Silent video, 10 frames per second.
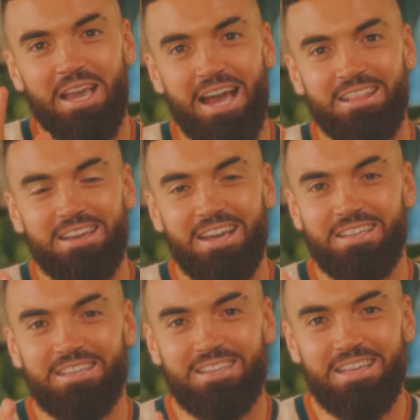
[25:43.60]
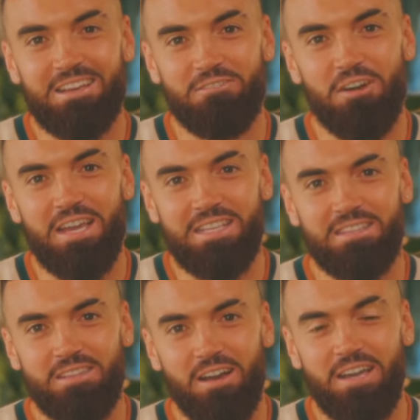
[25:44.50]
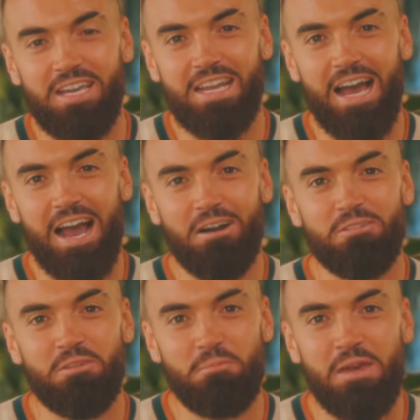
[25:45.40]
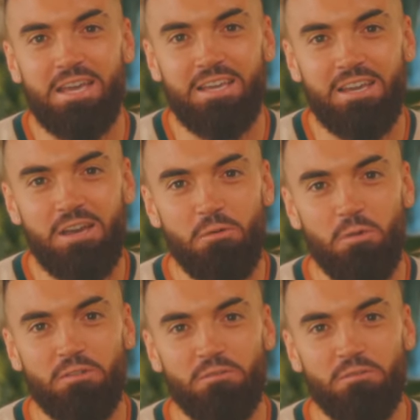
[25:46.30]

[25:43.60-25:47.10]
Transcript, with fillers: get a secret insight in how to make one